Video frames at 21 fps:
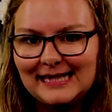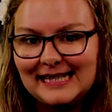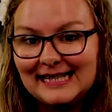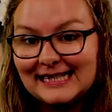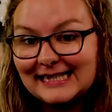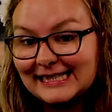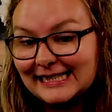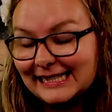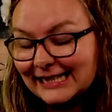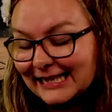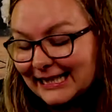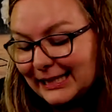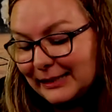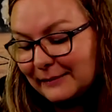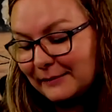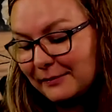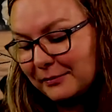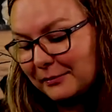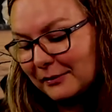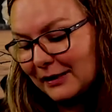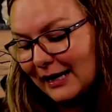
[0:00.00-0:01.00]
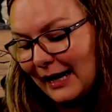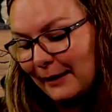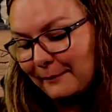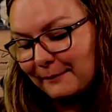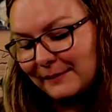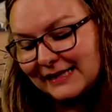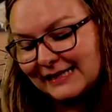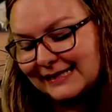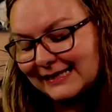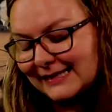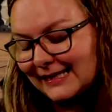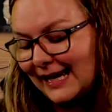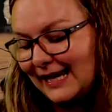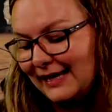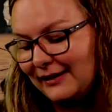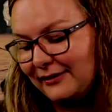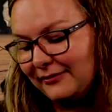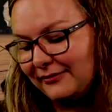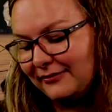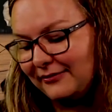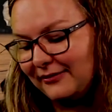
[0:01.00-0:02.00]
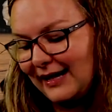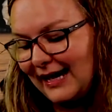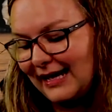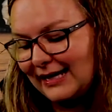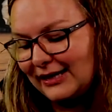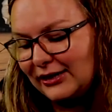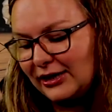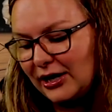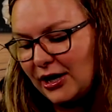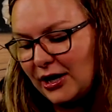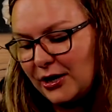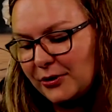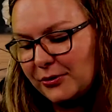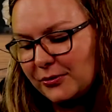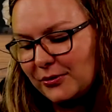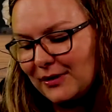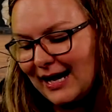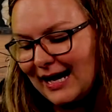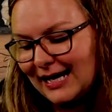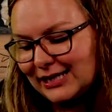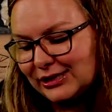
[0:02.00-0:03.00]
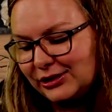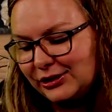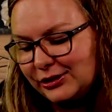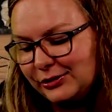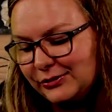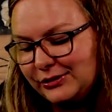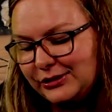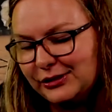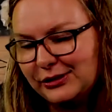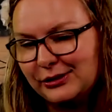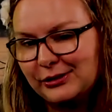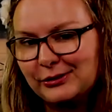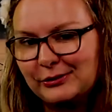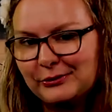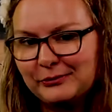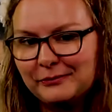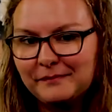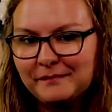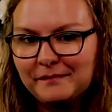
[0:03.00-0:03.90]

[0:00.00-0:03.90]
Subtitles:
Sleep and be safe and know as you do.